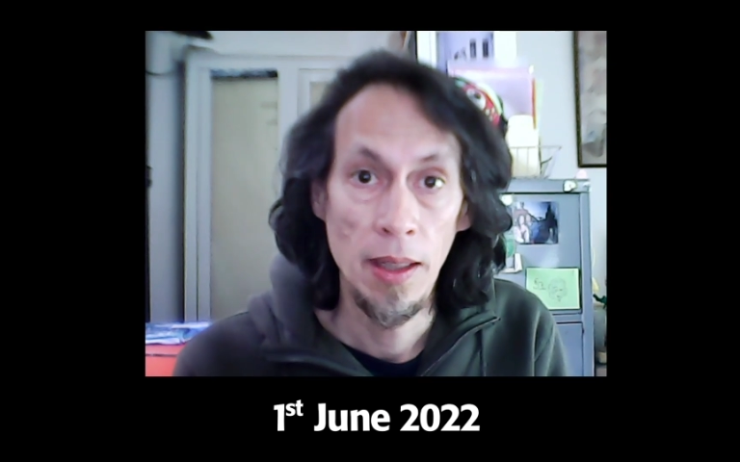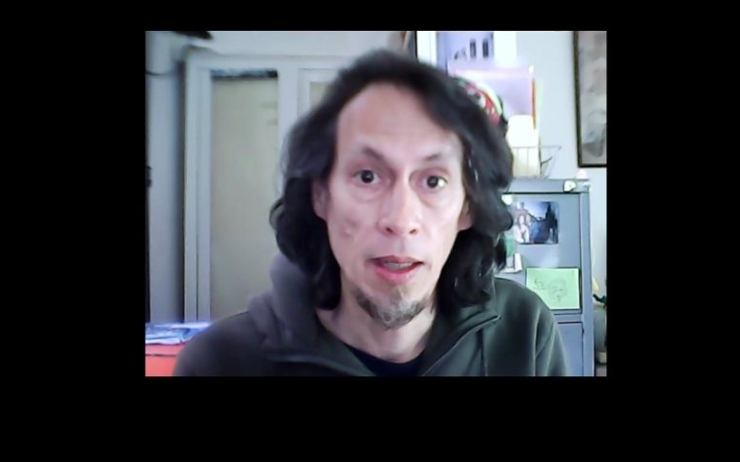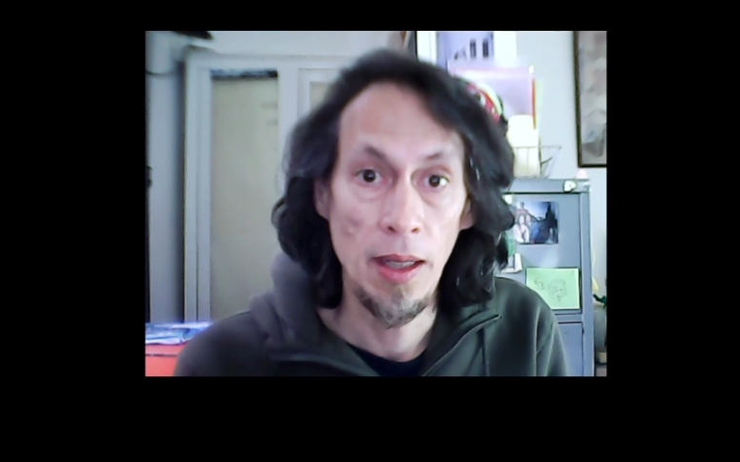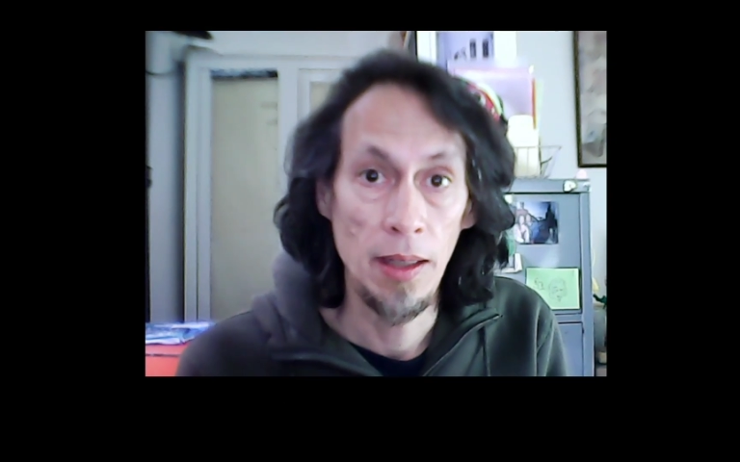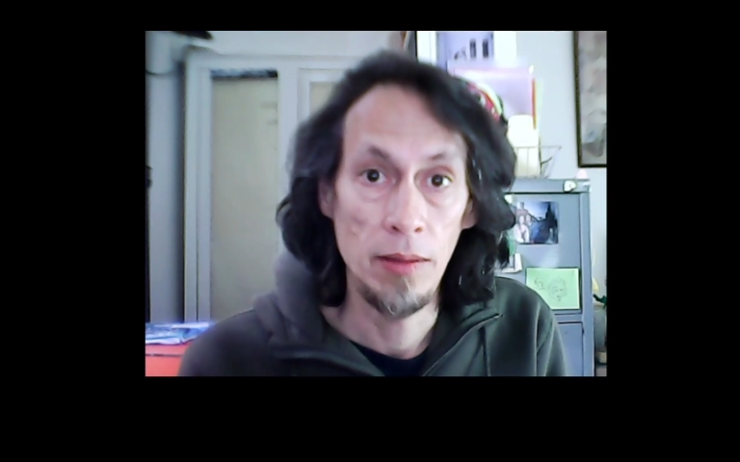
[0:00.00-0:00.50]

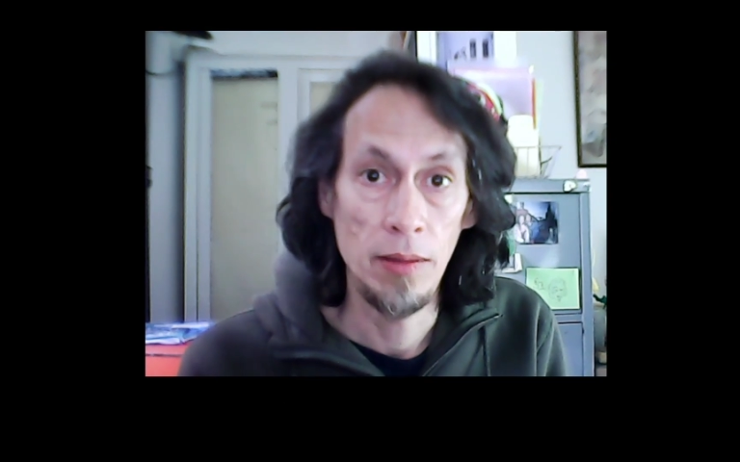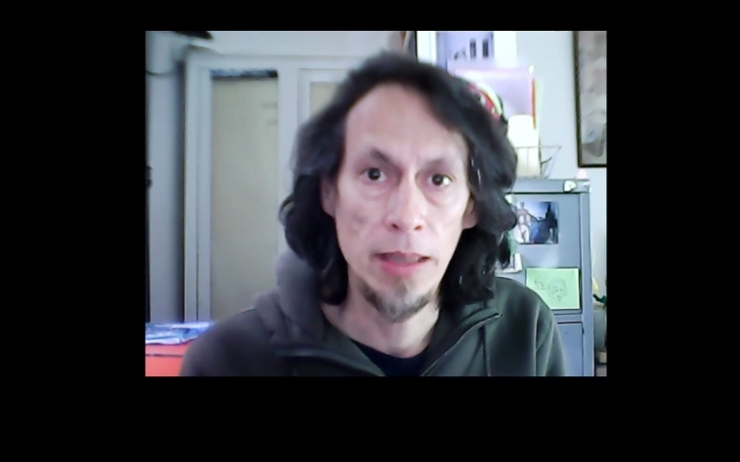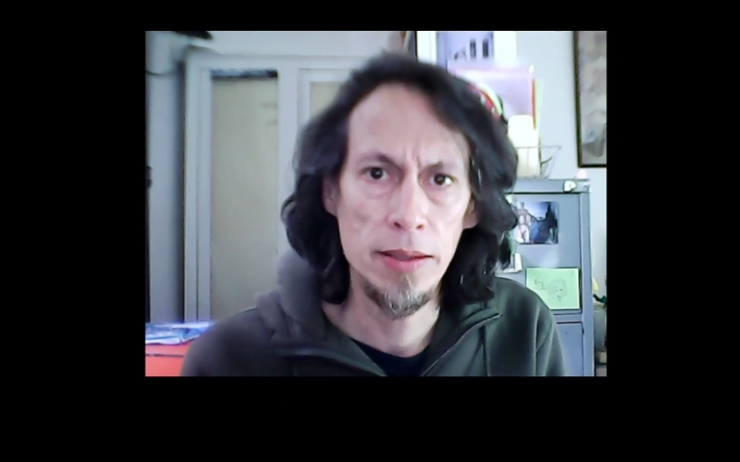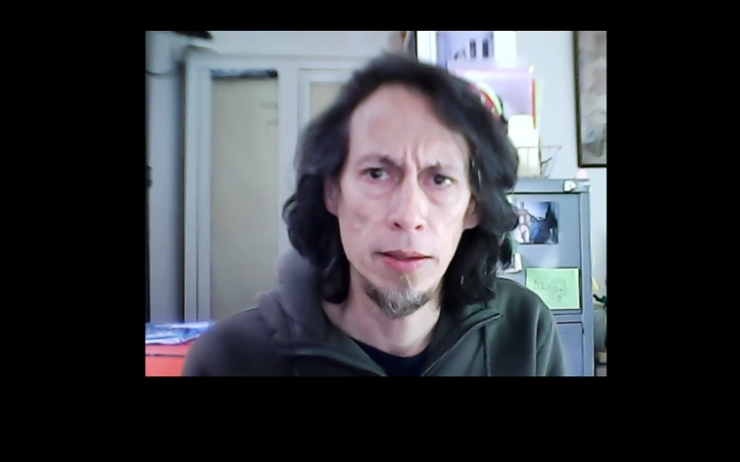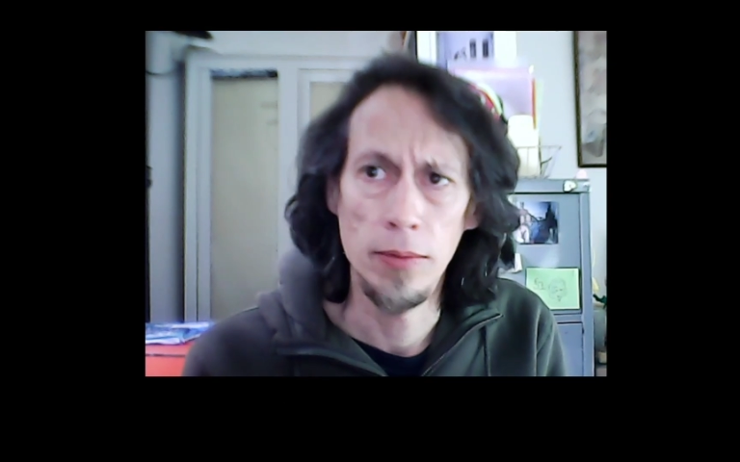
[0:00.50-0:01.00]

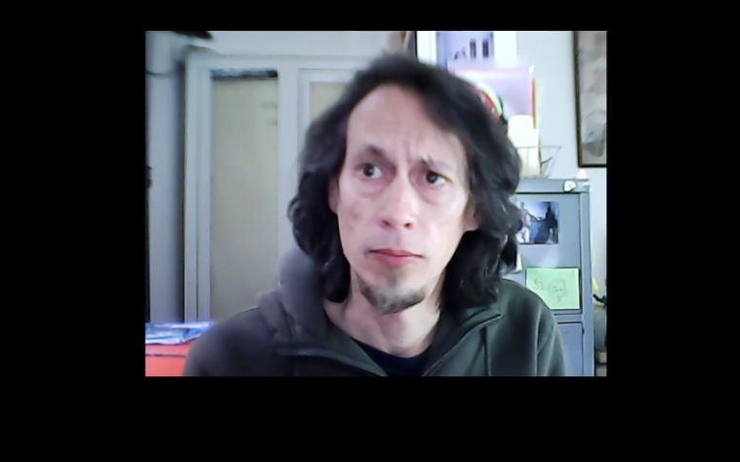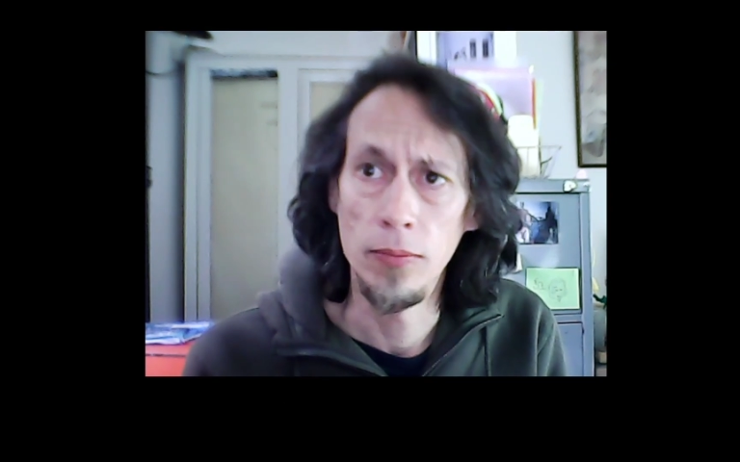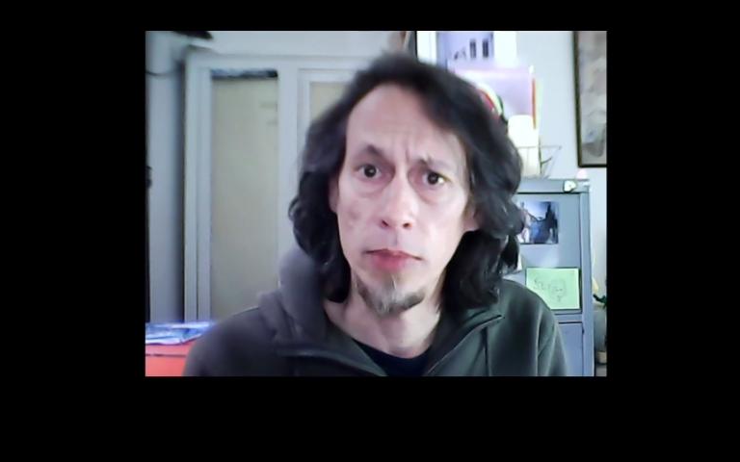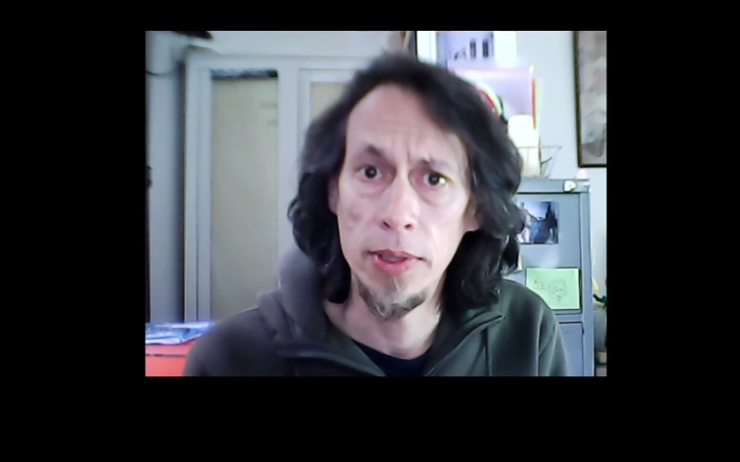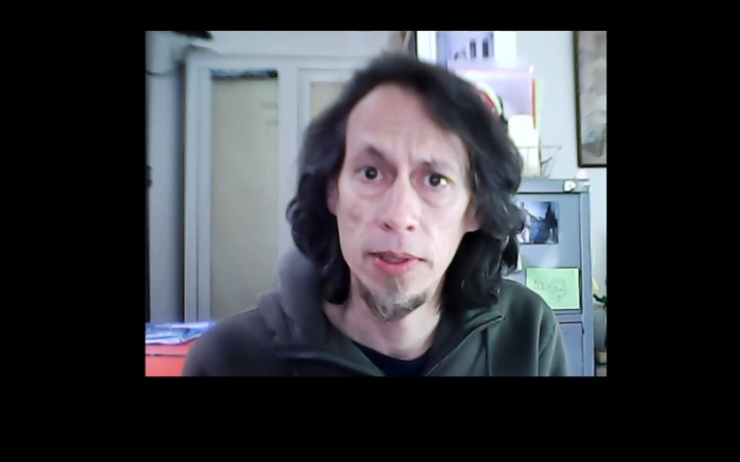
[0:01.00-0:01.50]
less than
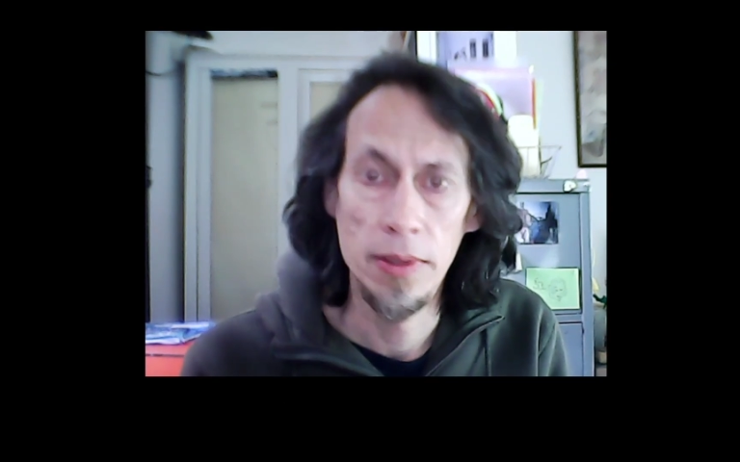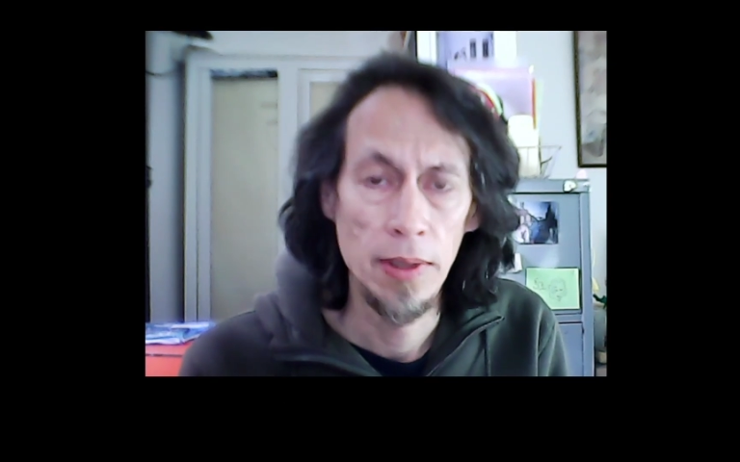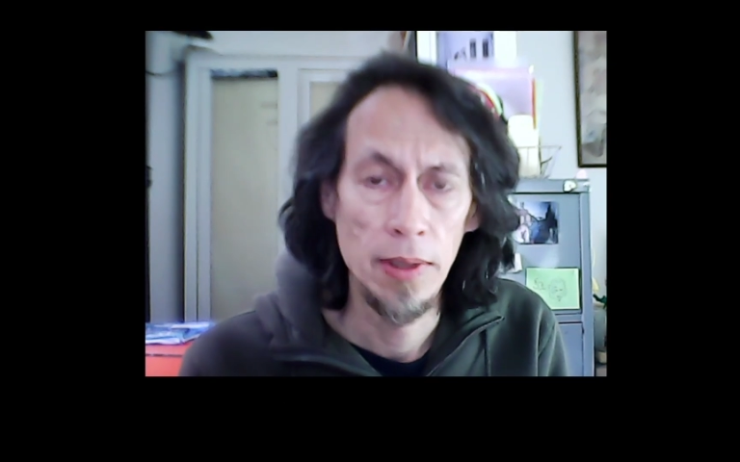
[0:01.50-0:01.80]
weeks,